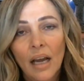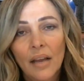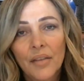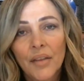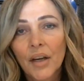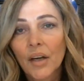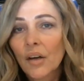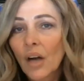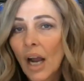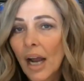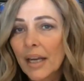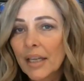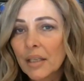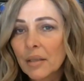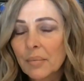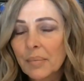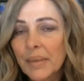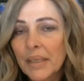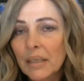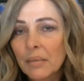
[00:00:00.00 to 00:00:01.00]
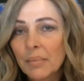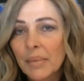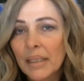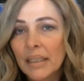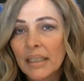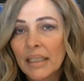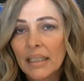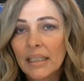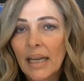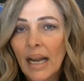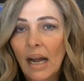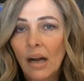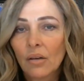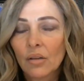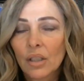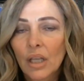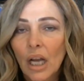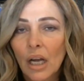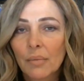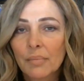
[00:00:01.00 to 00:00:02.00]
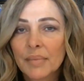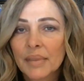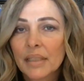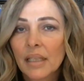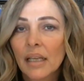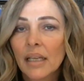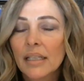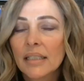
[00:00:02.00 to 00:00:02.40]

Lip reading: their IEP meeting outcomes